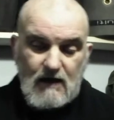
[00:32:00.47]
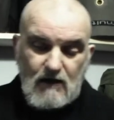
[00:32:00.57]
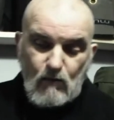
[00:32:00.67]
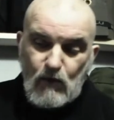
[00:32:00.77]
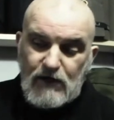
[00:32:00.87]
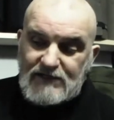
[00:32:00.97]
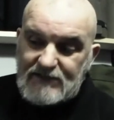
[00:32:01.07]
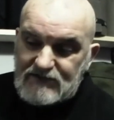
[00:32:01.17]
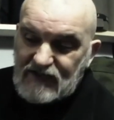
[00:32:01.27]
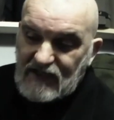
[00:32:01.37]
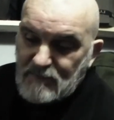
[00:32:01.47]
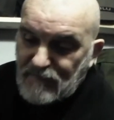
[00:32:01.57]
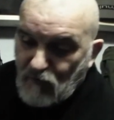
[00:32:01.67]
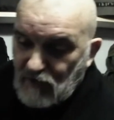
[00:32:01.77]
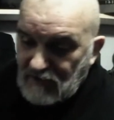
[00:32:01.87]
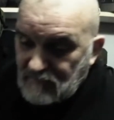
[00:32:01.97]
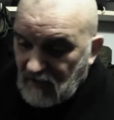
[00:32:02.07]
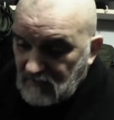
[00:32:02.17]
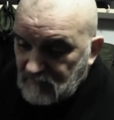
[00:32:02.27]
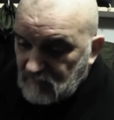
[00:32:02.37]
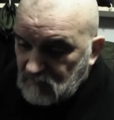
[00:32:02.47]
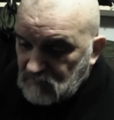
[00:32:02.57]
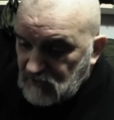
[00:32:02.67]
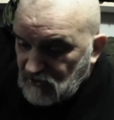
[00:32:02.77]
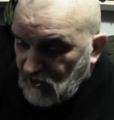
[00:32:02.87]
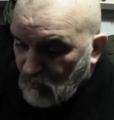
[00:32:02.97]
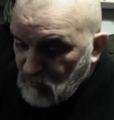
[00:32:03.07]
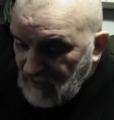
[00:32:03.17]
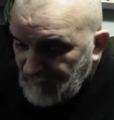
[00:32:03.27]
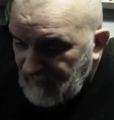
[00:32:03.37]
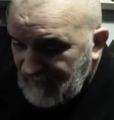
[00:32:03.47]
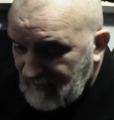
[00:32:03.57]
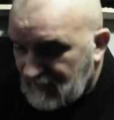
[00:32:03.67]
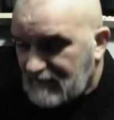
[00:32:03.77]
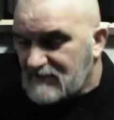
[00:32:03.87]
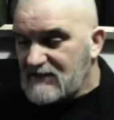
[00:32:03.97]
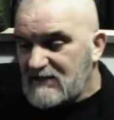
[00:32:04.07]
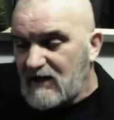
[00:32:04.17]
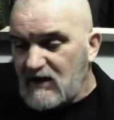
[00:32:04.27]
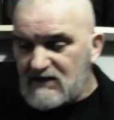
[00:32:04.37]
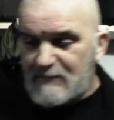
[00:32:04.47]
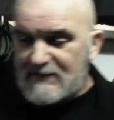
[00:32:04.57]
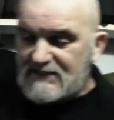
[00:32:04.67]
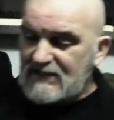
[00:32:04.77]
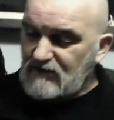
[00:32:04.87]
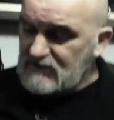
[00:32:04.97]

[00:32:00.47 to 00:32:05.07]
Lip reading: What I'd like to say before I just close up, like I said, there are lots of bits of kit on this